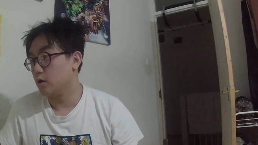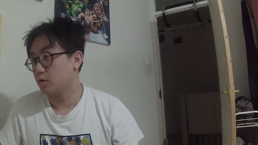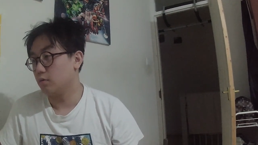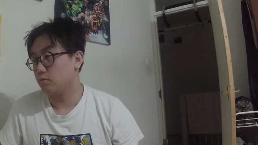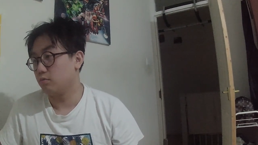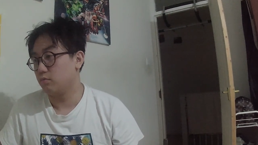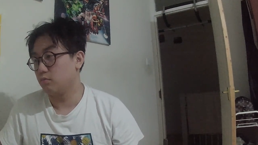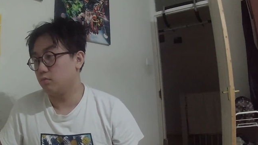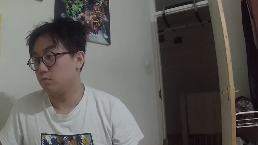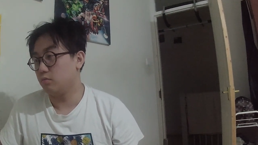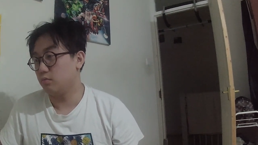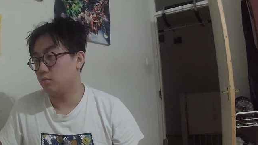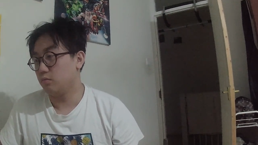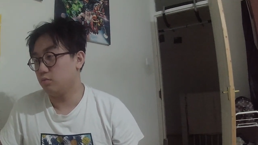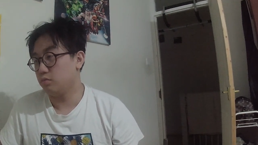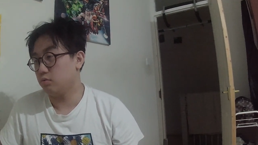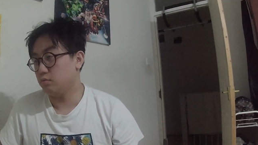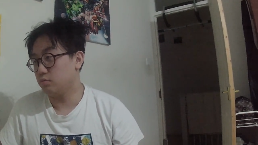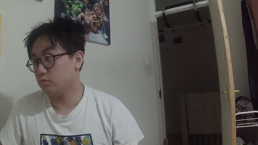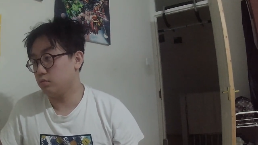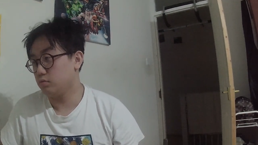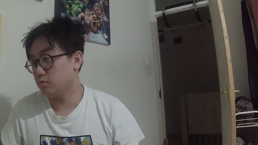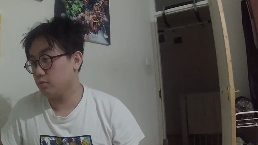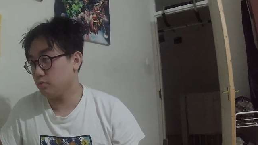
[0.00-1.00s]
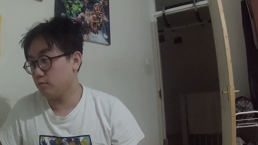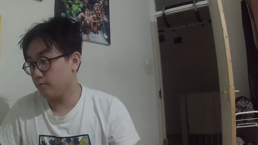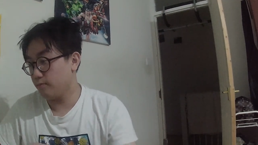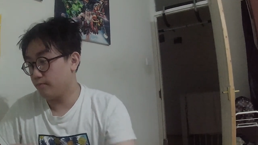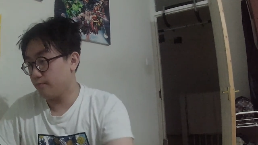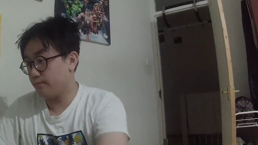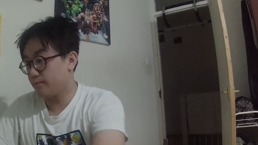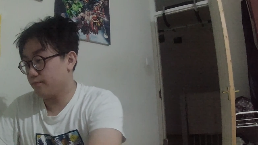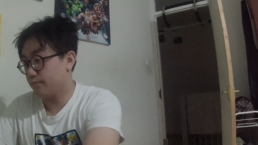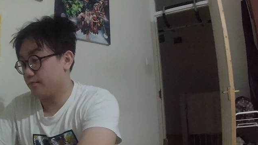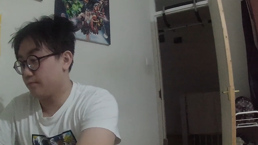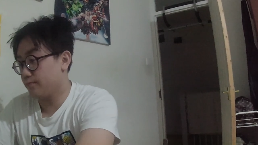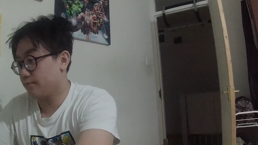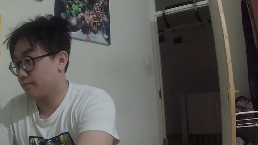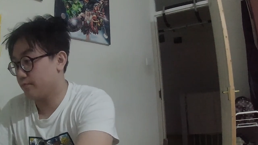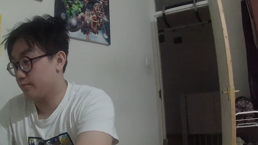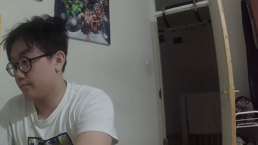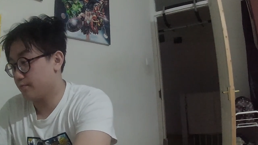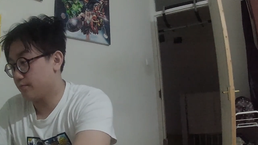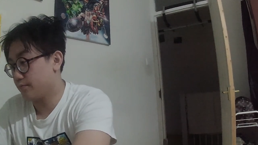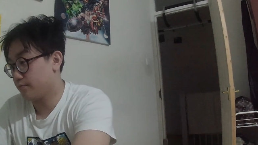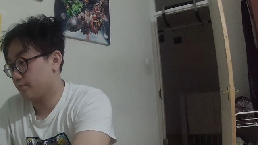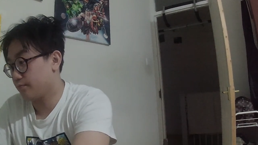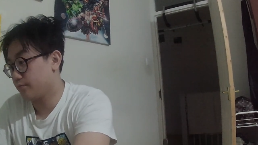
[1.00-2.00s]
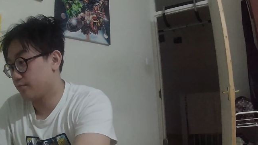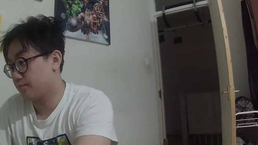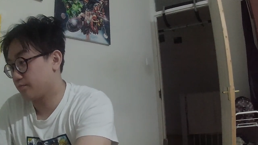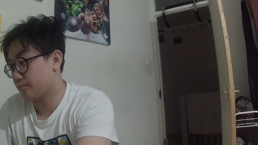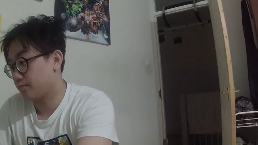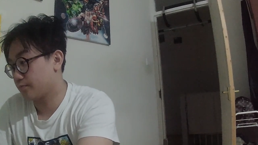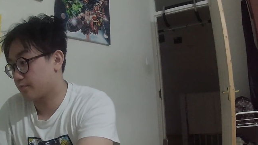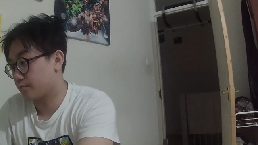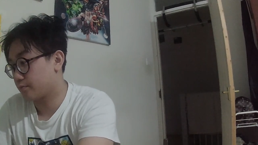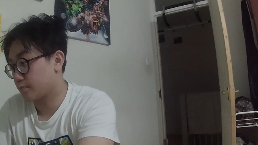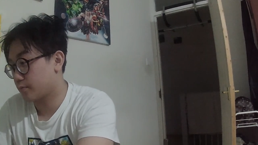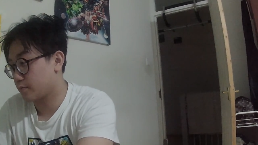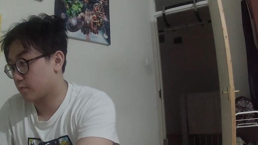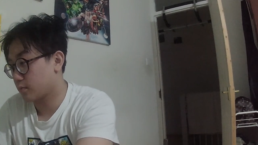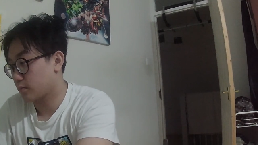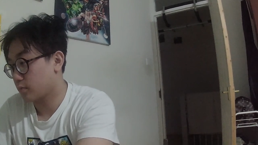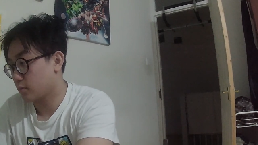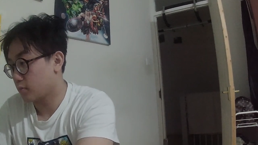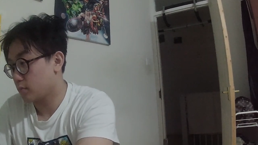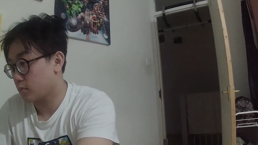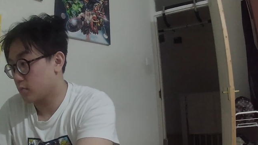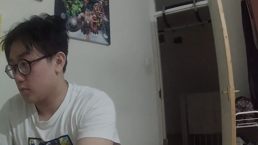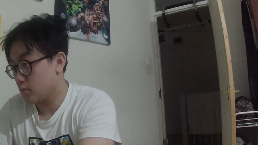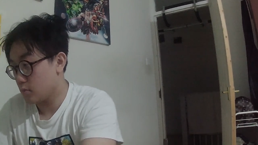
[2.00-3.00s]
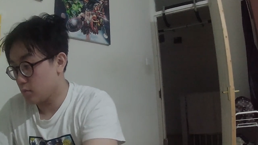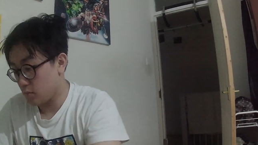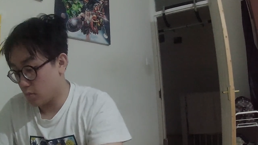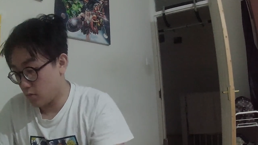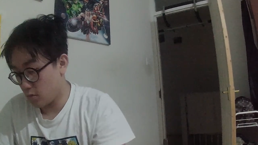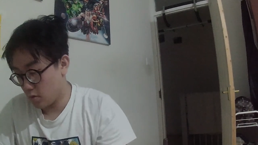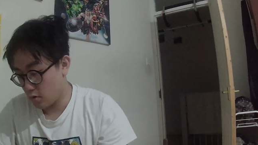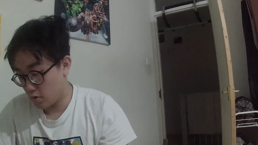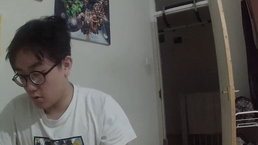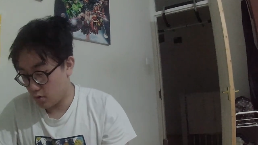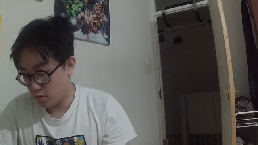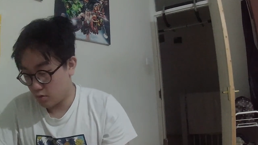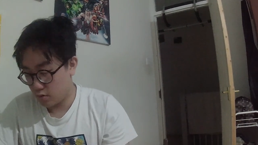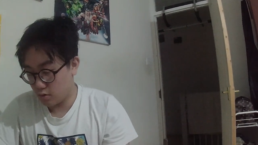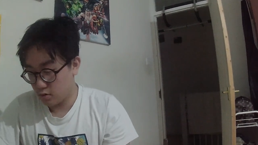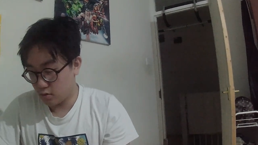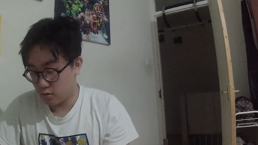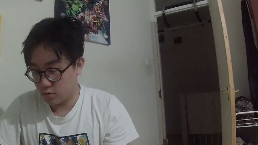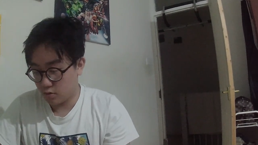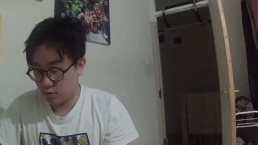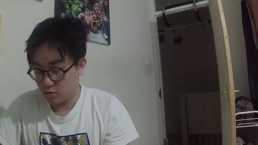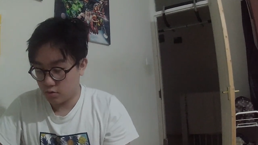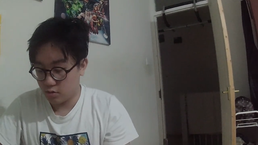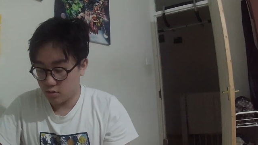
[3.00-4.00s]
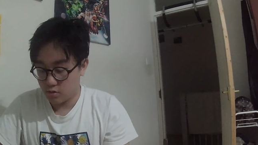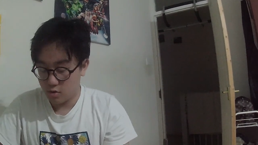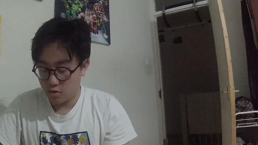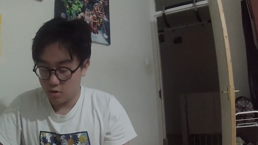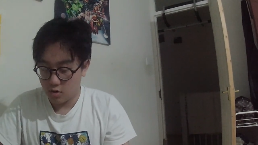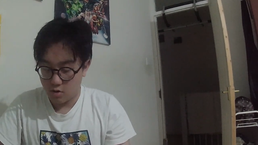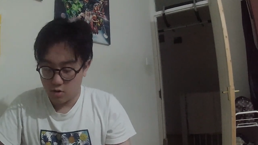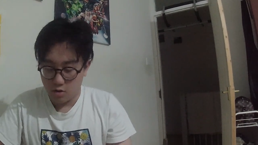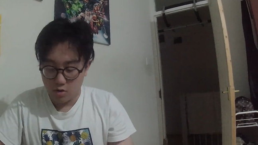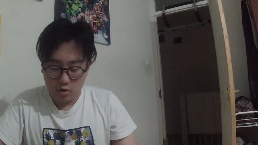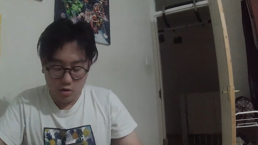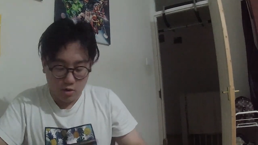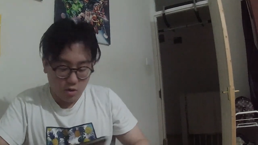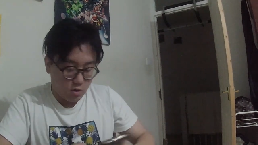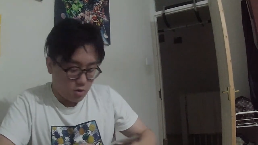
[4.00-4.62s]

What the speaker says: No one is speaking in this clip.